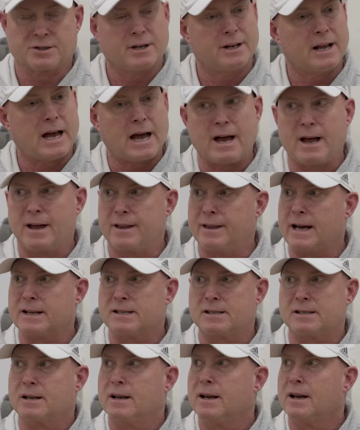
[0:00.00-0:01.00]
And, that, and
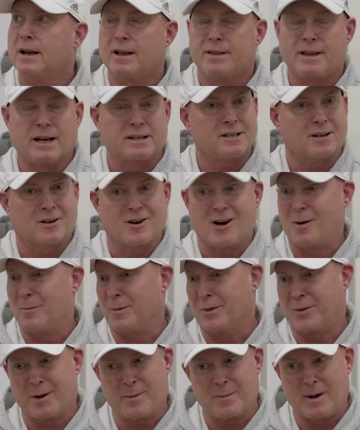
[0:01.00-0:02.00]
that's, that's a
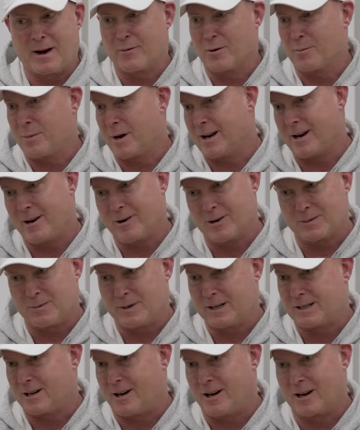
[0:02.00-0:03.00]
common theme. Everybody hears
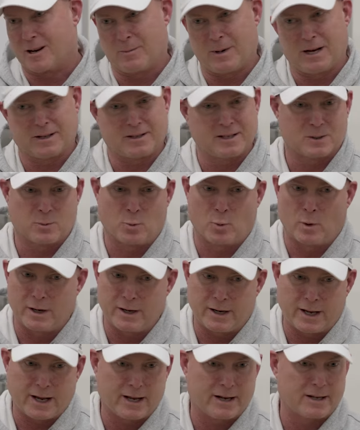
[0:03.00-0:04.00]
me talk about this
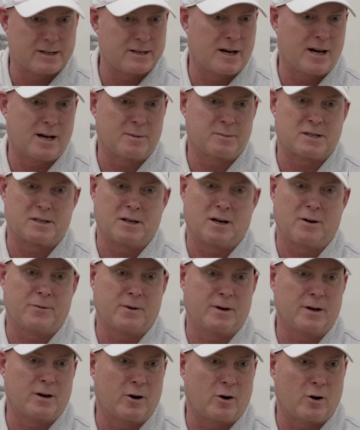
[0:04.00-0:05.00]
one day at a time stuff
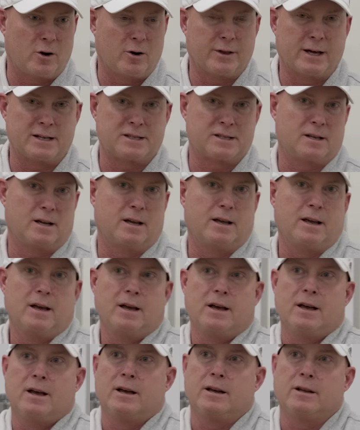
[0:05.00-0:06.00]
and all that stuff.
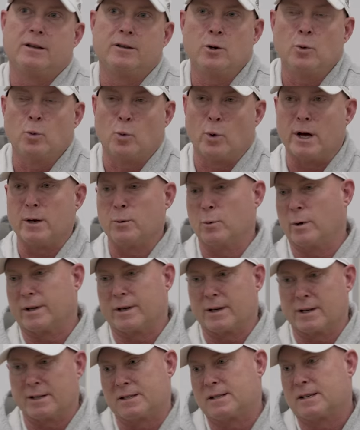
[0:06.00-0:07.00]
You win with
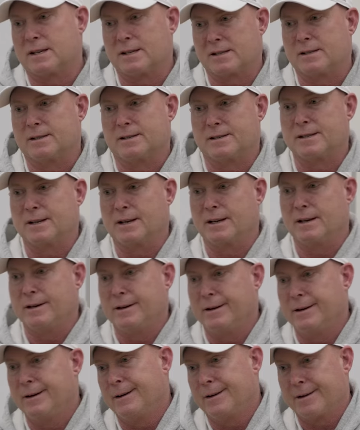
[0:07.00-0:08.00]
consistency,
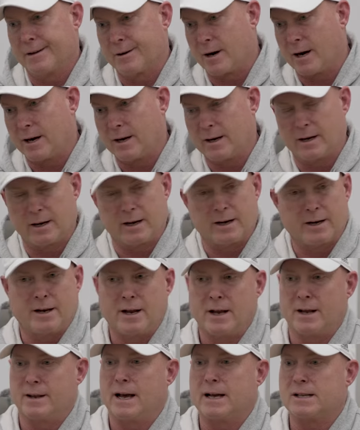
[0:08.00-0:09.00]
all right? And,
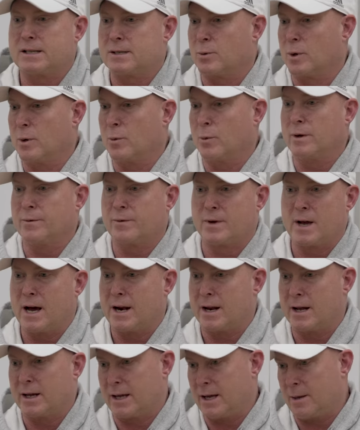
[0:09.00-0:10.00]
and that's what we've got
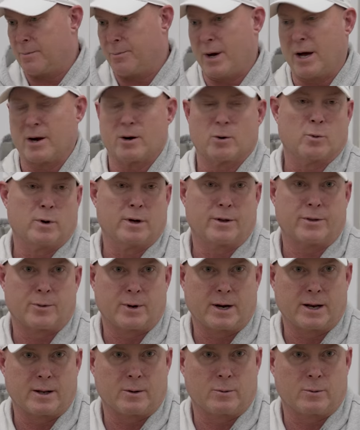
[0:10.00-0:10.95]
to get better with, right?